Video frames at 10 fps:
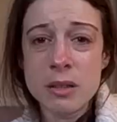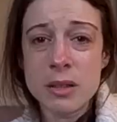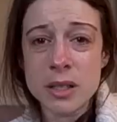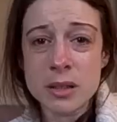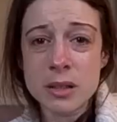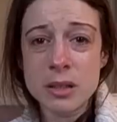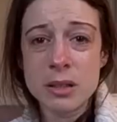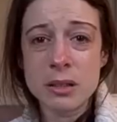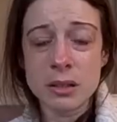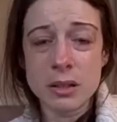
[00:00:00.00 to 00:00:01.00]
this
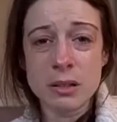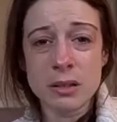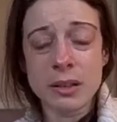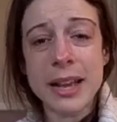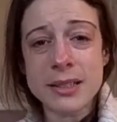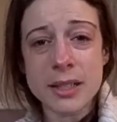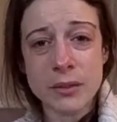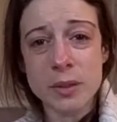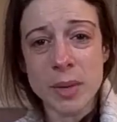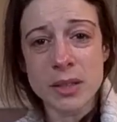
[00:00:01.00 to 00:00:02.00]
last
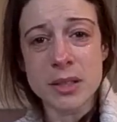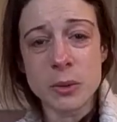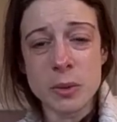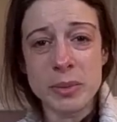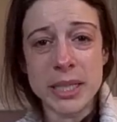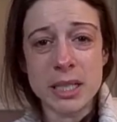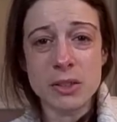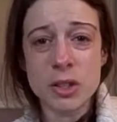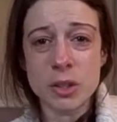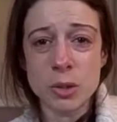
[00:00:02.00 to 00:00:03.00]
7 months, it would
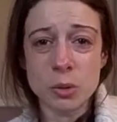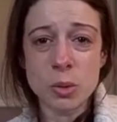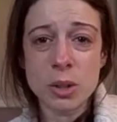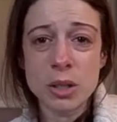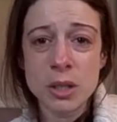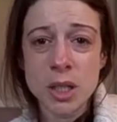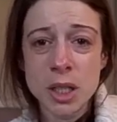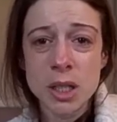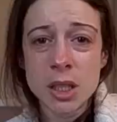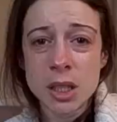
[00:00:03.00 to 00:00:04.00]
be to
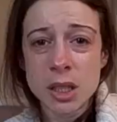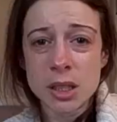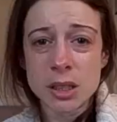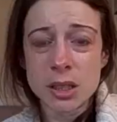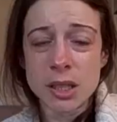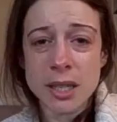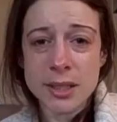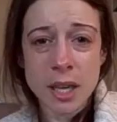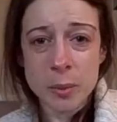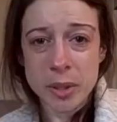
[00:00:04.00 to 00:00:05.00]
not
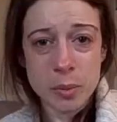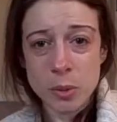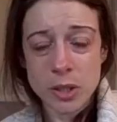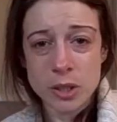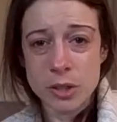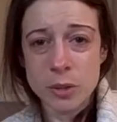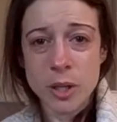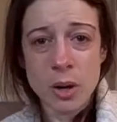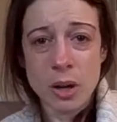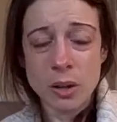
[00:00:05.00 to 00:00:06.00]
tell people what to do
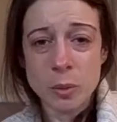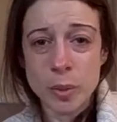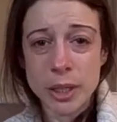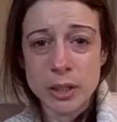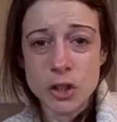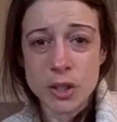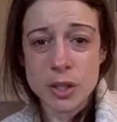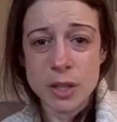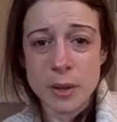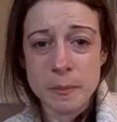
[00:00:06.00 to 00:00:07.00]
at all, but
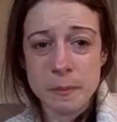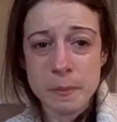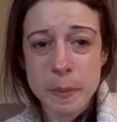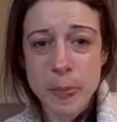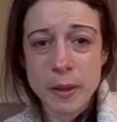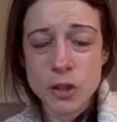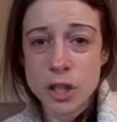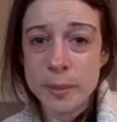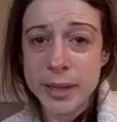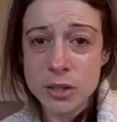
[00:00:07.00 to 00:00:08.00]
just
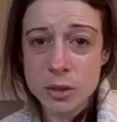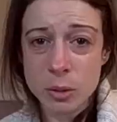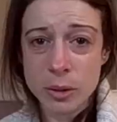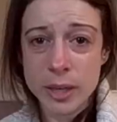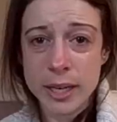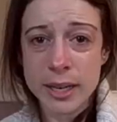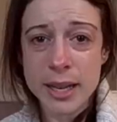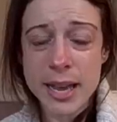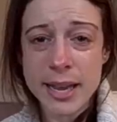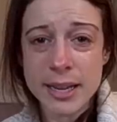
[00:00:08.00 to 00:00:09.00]
share my
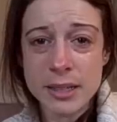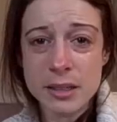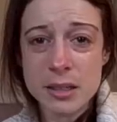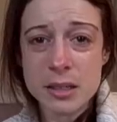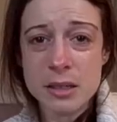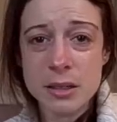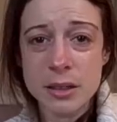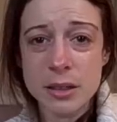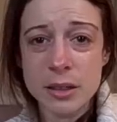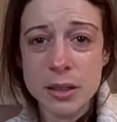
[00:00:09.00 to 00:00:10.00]
story and
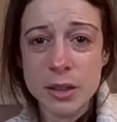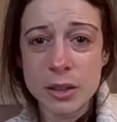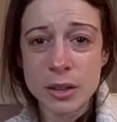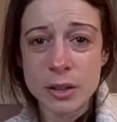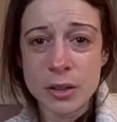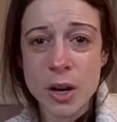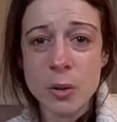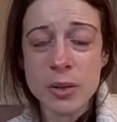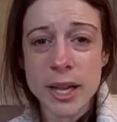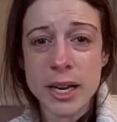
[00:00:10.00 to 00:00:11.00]

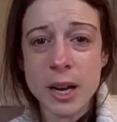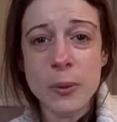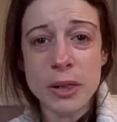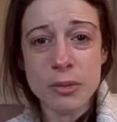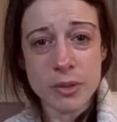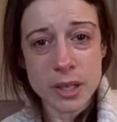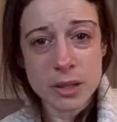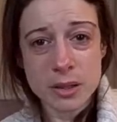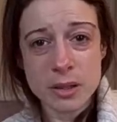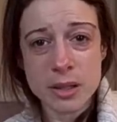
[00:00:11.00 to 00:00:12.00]
know that I went through
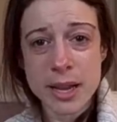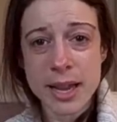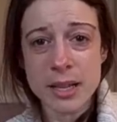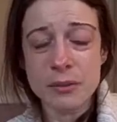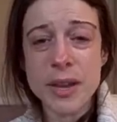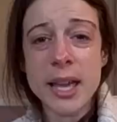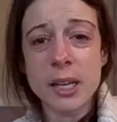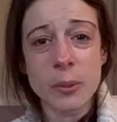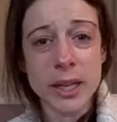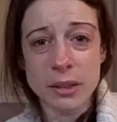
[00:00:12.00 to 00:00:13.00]
this. And if
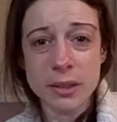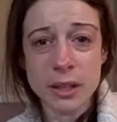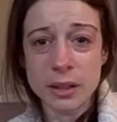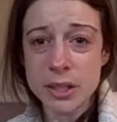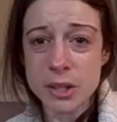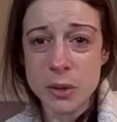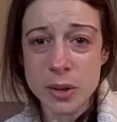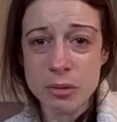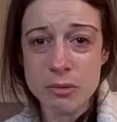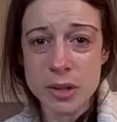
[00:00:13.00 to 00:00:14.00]
anyone out there is
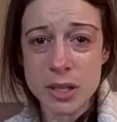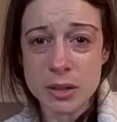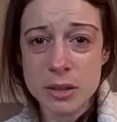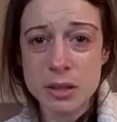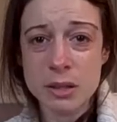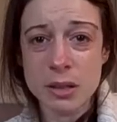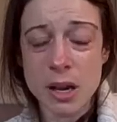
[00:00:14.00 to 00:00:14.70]
going through this,